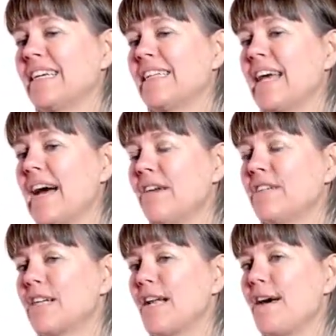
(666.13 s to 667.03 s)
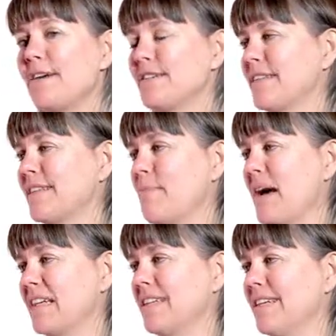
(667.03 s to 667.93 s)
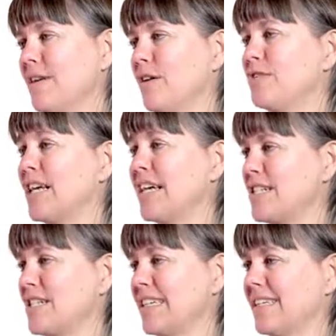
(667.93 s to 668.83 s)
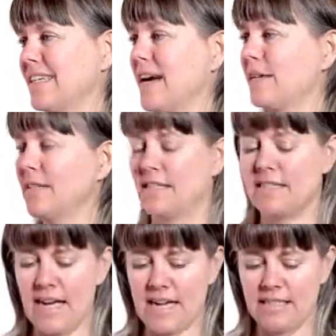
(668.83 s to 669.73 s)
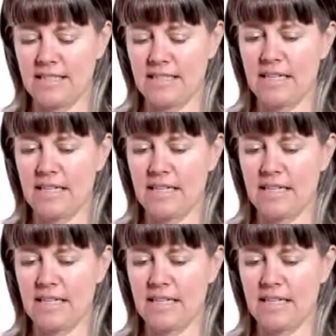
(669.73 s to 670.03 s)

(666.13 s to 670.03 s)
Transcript: they haven't learned the pattern of changing how they stand,